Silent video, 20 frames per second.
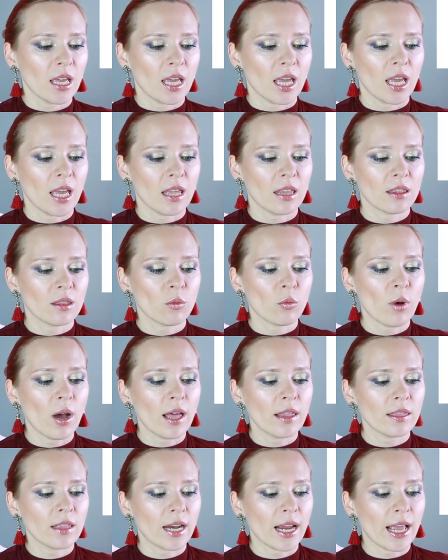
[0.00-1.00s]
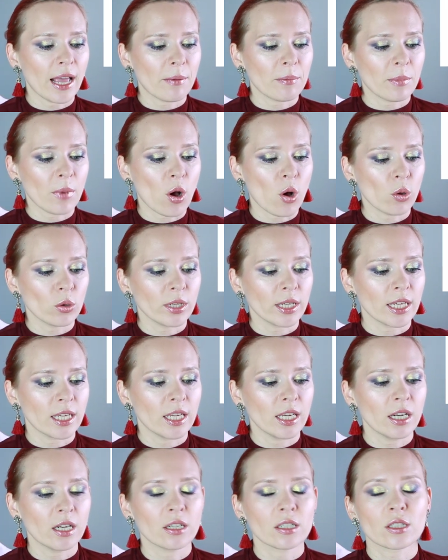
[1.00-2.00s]
And the one that I am holding
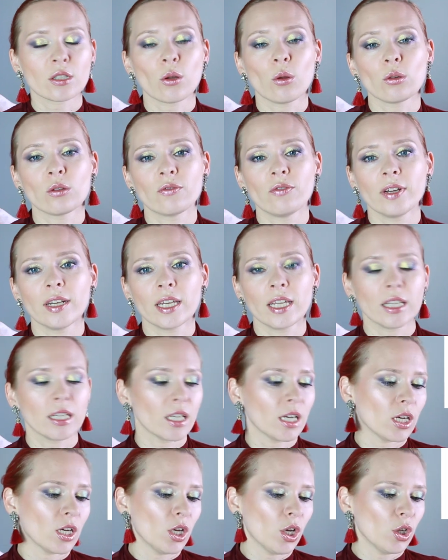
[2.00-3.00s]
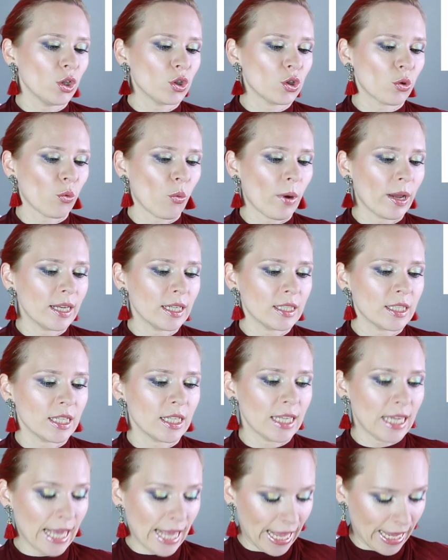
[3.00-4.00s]
here is called Vanilla
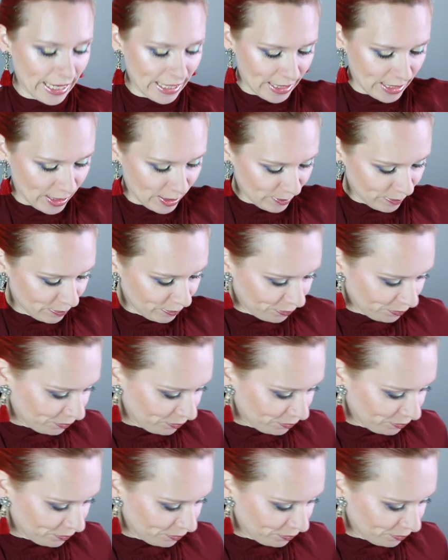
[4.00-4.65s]
28.